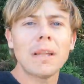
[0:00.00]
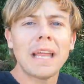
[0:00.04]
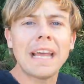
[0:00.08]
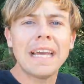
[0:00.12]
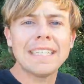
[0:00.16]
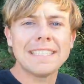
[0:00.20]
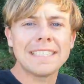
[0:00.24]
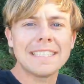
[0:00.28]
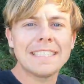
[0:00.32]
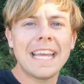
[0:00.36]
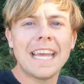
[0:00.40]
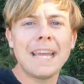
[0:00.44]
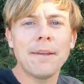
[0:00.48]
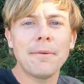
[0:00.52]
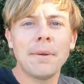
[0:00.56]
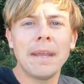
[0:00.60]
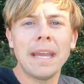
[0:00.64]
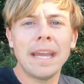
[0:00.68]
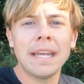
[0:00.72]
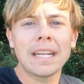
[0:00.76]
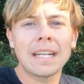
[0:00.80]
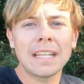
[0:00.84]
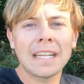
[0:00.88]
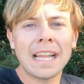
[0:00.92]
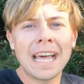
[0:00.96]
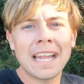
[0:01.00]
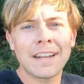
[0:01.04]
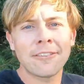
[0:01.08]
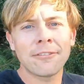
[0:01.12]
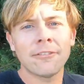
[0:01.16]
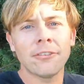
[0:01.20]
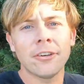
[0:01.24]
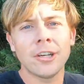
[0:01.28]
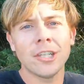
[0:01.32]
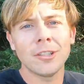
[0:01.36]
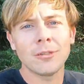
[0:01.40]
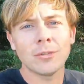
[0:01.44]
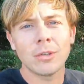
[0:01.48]
Last night we had a lot of
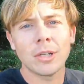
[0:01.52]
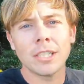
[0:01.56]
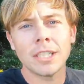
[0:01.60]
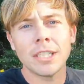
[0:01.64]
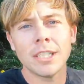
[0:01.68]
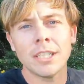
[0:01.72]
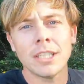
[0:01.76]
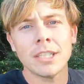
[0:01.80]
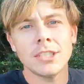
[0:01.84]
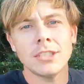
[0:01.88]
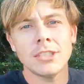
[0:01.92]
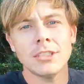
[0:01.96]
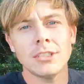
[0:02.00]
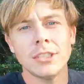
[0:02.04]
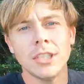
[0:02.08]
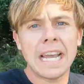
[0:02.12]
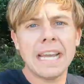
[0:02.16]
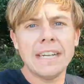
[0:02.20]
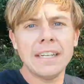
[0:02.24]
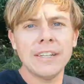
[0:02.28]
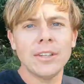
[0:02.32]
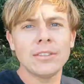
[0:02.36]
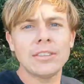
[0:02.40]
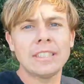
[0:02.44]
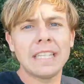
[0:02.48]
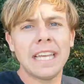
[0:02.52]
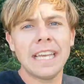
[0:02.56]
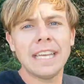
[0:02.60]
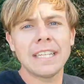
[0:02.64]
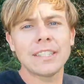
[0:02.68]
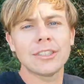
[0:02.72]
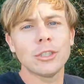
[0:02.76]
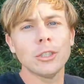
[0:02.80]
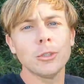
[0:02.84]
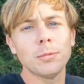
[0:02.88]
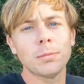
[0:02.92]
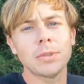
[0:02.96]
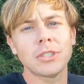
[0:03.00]
fun running the
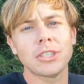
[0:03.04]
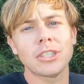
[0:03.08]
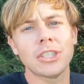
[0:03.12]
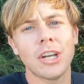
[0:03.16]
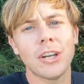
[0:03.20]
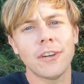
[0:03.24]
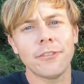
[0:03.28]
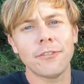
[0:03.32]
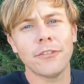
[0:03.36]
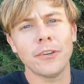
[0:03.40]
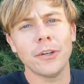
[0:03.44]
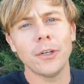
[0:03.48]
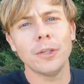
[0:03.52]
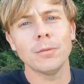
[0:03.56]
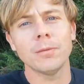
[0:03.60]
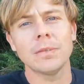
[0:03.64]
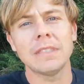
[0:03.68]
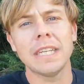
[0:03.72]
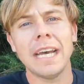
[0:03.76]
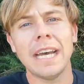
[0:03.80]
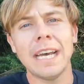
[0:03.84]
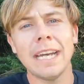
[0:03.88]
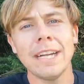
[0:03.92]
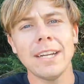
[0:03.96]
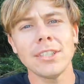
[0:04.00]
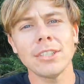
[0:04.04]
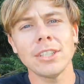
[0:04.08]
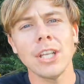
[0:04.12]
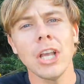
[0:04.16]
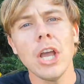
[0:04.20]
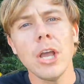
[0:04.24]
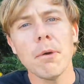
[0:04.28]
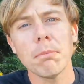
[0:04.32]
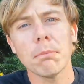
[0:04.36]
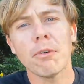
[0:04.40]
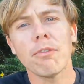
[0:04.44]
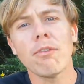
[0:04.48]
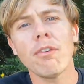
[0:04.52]
Dynotec Super Soft Foam tires.
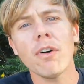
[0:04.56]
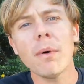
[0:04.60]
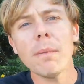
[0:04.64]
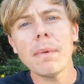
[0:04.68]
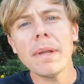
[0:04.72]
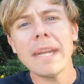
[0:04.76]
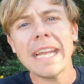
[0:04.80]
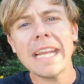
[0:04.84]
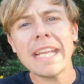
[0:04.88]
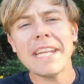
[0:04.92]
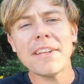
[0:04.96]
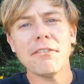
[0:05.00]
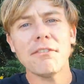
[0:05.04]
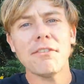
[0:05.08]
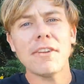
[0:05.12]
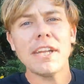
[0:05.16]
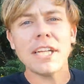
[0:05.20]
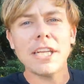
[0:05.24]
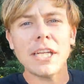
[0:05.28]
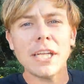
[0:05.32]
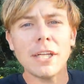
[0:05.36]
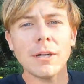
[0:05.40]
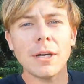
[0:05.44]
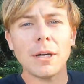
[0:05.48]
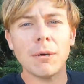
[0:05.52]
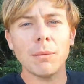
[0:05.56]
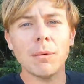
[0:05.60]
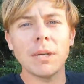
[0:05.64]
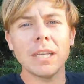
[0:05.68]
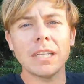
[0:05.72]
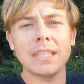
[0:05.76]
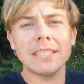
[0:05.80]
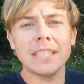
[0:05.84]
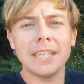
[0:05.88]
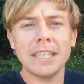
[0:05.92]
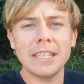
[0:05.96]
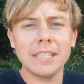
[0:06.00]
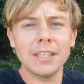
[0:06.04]
Before we end the video, I
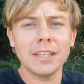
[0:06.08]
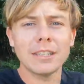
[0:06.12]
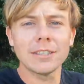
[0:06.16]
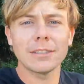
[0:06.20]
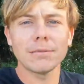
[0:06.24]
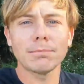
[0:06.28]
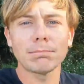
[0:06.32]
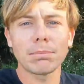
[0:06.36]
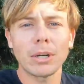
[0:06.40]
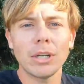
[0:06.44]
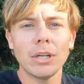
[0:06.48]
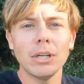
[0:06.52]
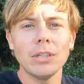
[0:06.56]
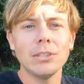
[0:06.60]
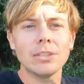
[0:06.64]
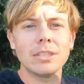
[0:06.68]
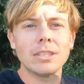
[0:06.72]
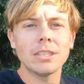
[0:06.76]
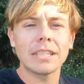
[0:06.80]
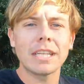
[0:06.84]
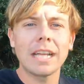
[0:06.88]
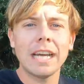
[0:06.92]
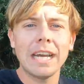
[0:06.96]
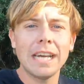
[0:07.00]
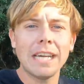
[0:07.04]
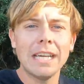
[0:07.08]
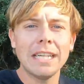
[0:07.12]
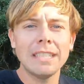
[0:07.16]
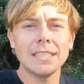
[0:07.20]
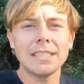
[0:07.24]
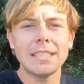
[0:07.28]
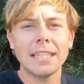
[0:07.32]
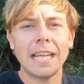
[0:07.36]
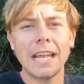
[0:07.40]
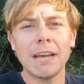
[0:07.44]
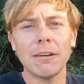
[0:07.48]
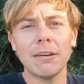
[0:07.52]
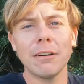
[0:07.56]
want to tell y'all some pros and cons
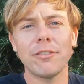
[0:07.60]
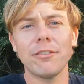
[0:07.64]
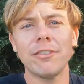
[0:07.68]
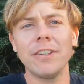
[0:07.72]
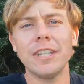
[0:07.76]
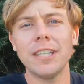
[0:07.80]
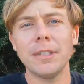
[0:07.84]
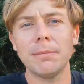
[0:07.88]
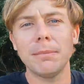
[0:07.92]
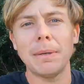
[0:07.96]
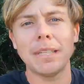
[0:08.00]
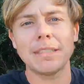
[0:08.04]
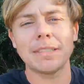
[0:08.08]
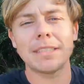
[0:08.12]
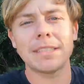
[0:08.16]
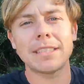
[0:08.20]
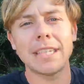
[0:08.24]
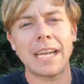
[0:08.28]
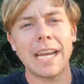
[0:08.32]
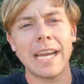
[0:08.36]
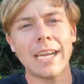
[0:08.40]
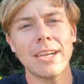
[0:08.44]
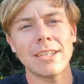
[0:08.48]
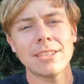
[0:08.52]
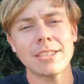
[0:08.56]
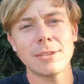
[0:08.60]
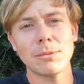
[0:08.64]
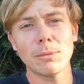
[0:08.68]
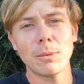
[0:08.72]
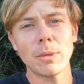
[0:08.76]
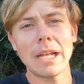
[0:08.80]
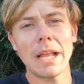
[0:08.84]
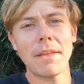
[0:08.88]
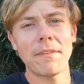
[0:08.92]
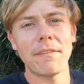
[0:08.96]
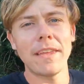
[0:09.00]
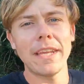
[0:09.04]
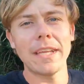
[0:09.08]
and how I feel about the tires and
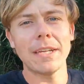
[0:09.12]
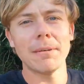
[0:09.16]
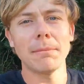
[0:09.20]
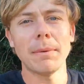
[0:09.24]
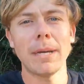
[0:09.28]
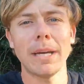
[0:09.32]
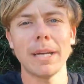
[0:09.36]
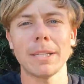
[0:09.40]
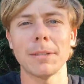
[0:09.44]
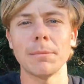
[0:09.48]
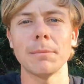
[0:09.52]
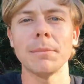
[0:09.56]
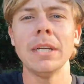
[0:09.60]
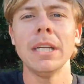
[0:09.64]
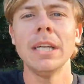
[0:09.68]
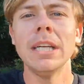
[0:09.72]
what I think about them.